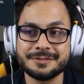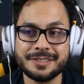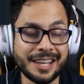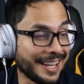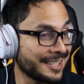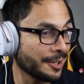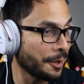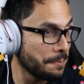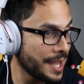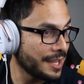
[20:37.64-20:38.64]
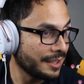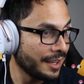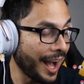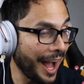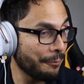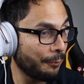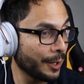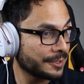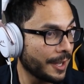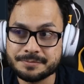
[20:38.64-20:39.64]
And that's on me. I
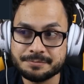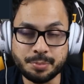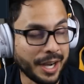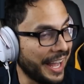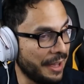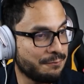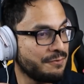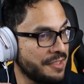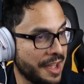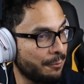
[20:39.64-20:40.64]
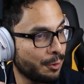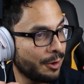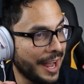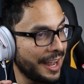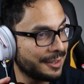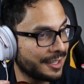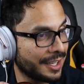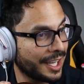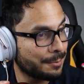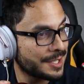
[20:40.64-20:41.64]
fucked up. But I have never had the
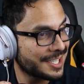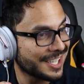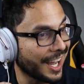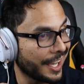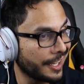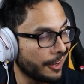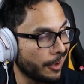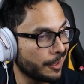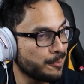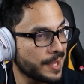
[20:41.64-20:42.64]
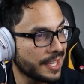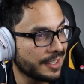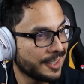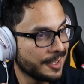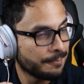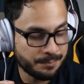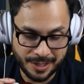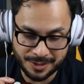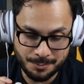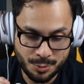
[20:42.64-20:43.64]
game decide on me
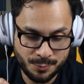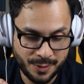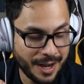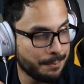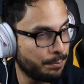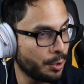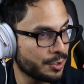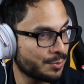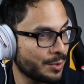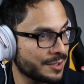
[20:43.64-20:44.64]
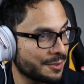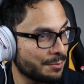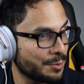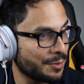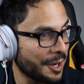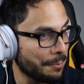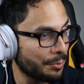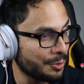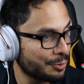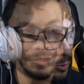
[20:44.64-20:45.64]
that the move that I pushed wasn't the move that I
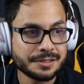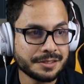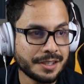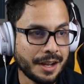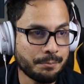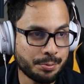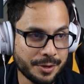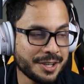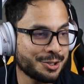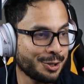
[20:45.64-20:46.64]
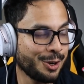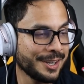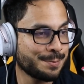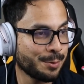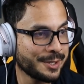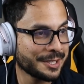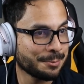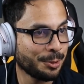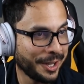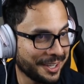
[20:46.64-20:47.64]
pushed. I'm pretty sure it's
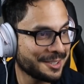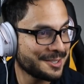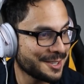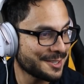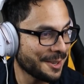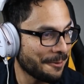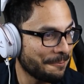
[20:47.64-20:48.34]
predictable and consistent.